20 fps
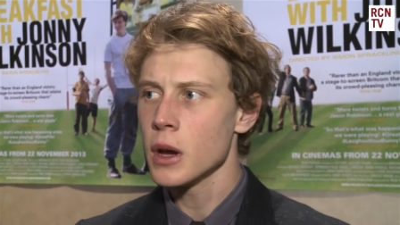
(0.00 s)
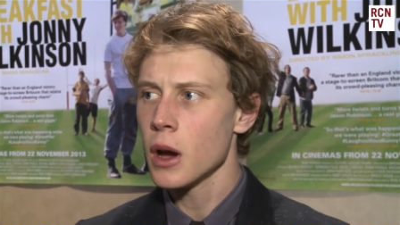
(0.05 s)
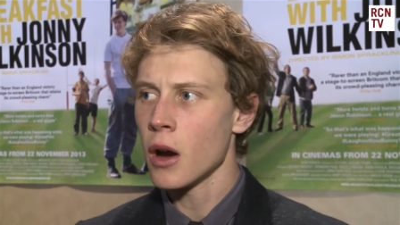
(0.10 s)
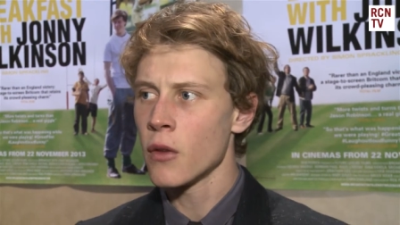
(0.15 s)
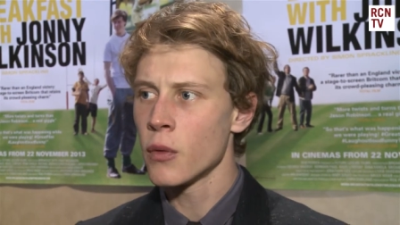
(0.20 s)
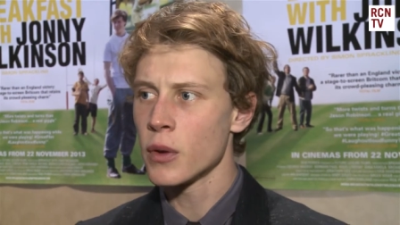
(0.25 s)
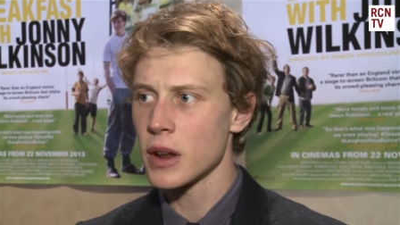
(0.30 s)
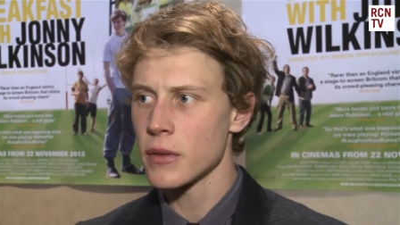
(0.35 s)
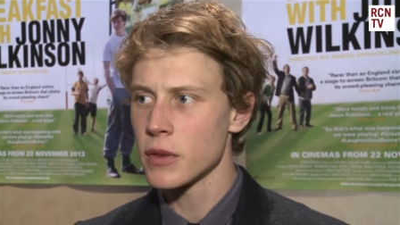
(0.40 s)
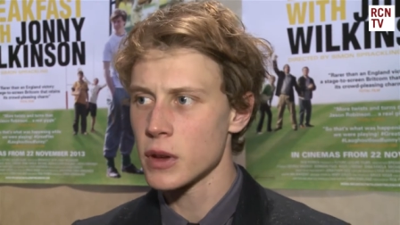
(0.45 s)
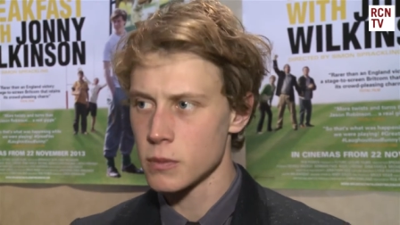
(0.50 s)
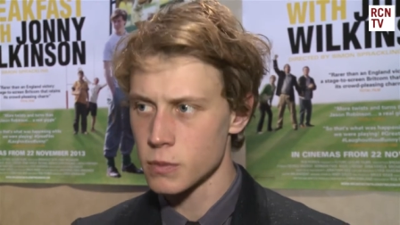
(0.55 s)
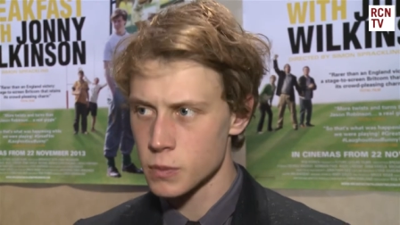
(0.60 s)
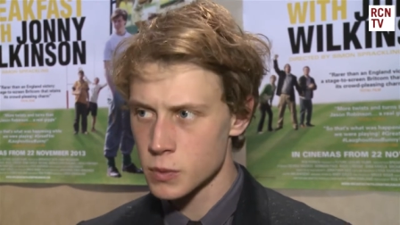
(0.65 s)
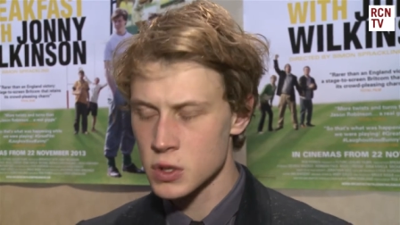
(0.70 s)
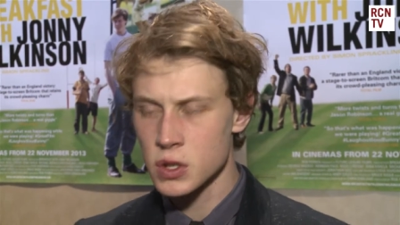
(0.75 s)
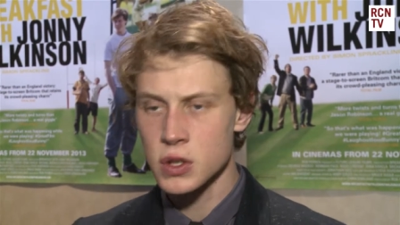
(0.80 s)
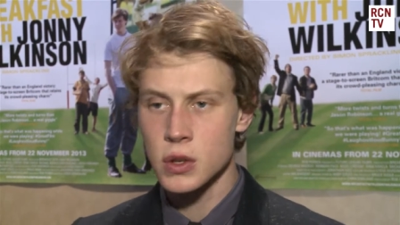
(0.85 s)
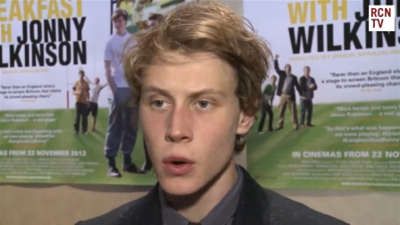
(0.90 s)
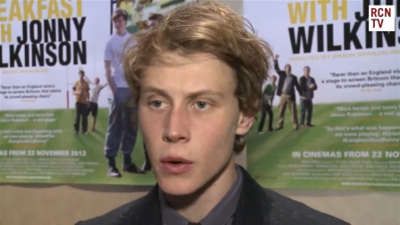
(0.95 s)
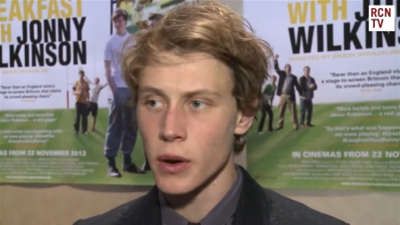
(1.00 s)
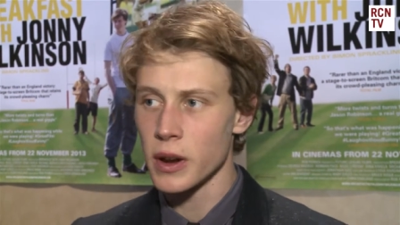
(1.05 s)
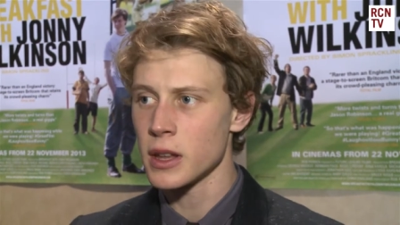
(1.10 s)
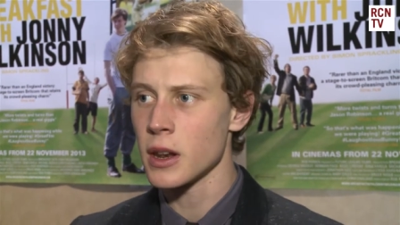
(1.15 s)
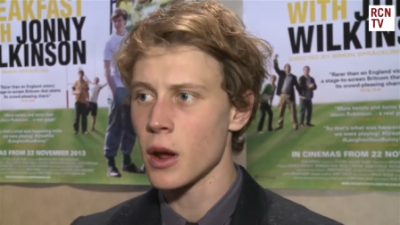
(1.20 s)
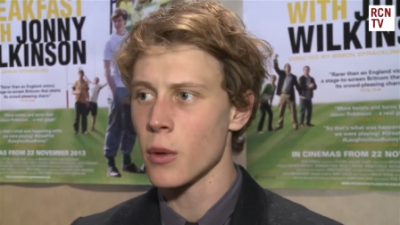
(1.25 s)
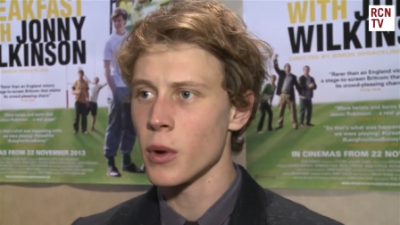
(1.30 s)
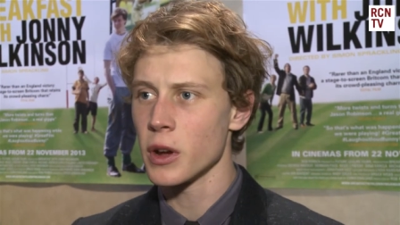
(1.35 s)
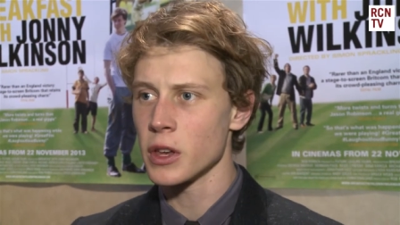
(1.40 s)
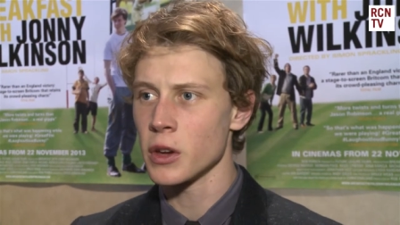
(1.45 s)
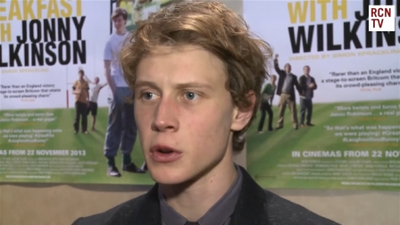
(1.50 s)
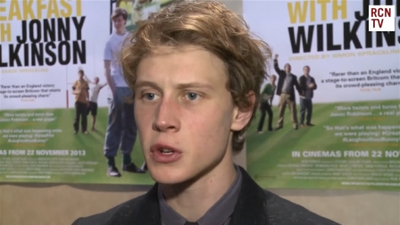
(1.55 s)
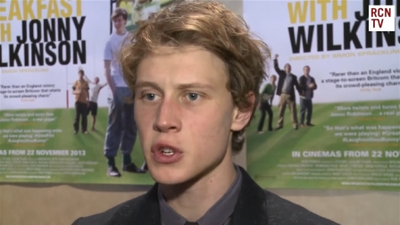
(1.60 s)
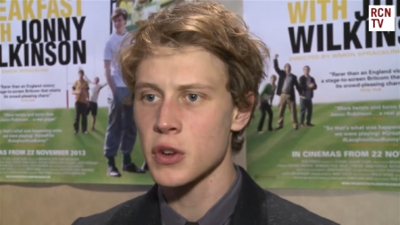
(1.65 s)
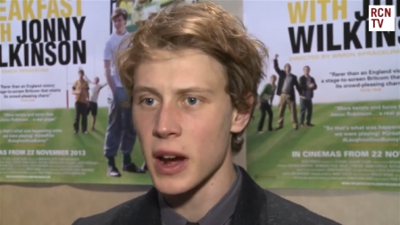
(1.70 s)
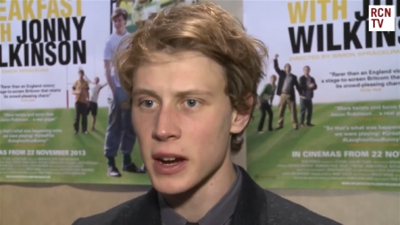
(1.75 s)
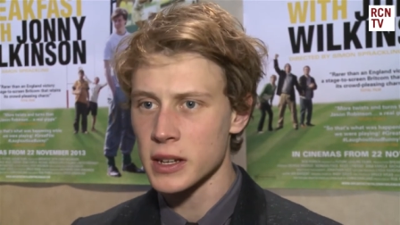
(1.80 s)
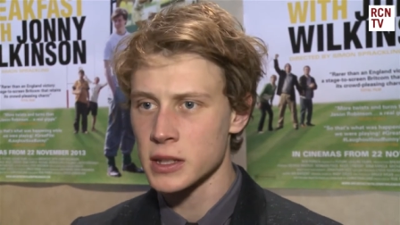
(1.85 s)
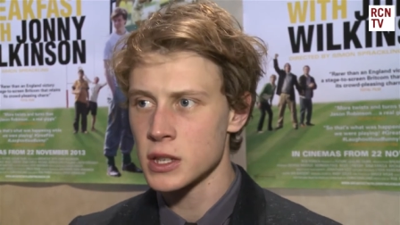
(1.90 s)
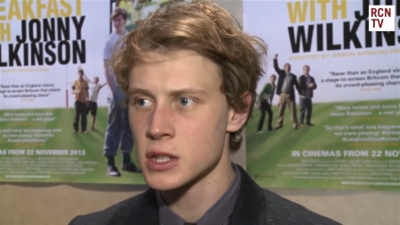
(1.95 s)
of whatever story you know what you're
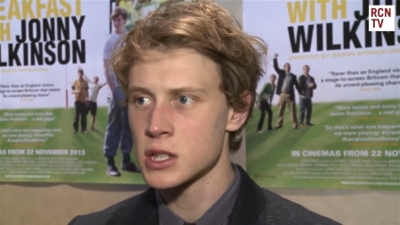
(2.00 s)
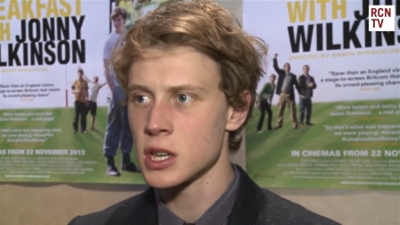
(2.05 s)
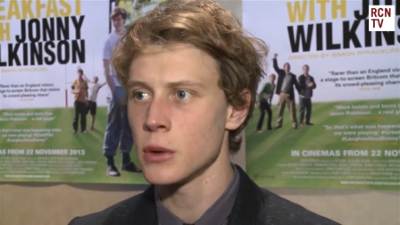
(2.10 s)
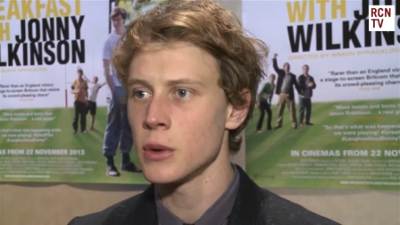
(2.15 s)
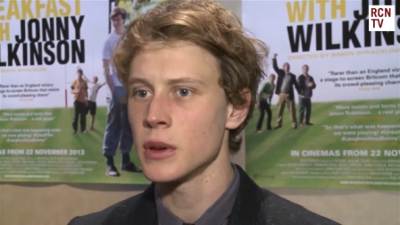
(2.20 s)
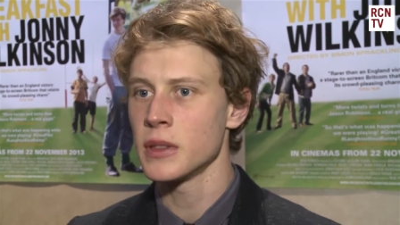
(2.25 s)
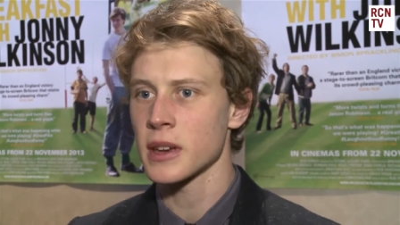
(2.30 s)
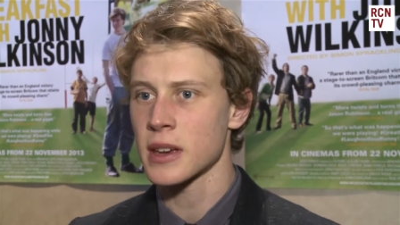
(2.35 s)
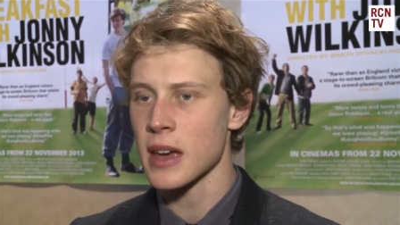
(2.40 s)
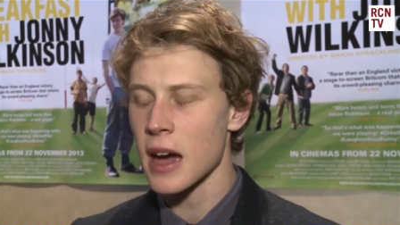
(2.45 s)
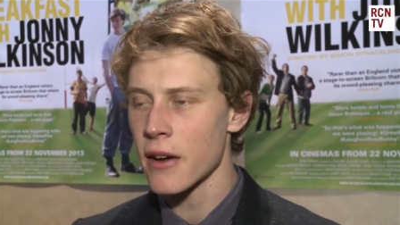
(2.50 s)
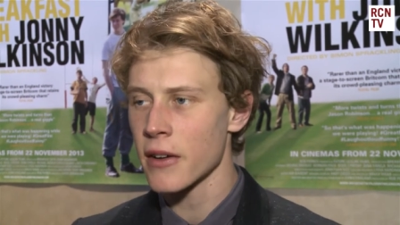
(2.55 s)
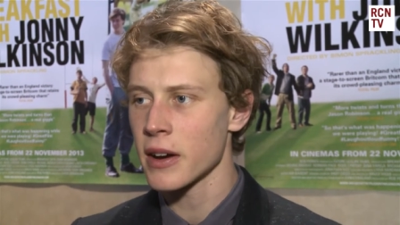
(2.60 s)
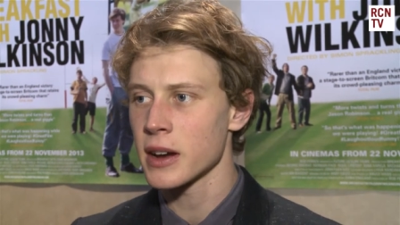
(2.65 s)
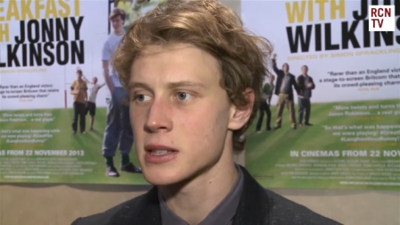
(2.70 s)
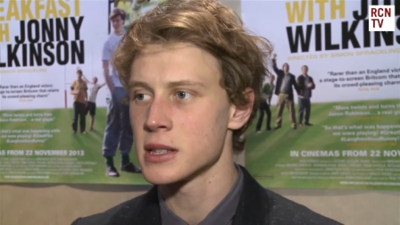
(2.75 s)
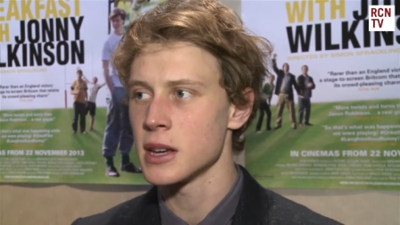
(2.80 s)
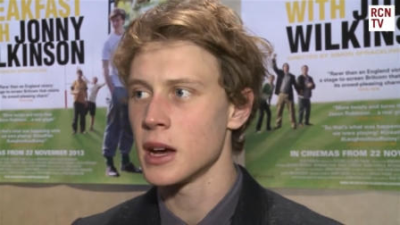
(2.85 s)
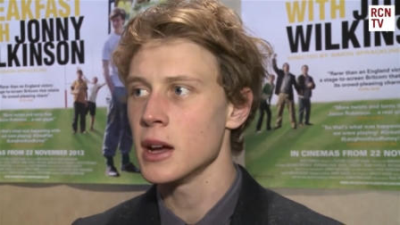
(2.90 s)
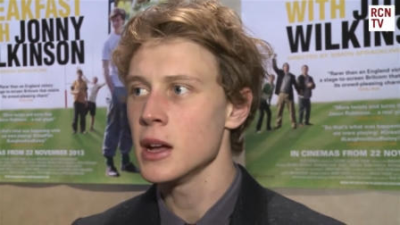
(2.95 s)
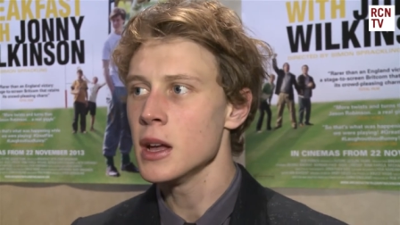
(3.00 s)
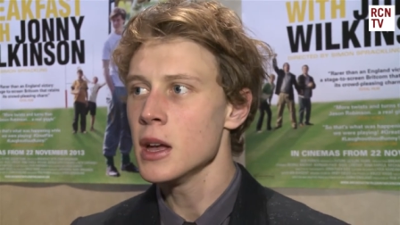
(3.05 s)
attracted to in the character,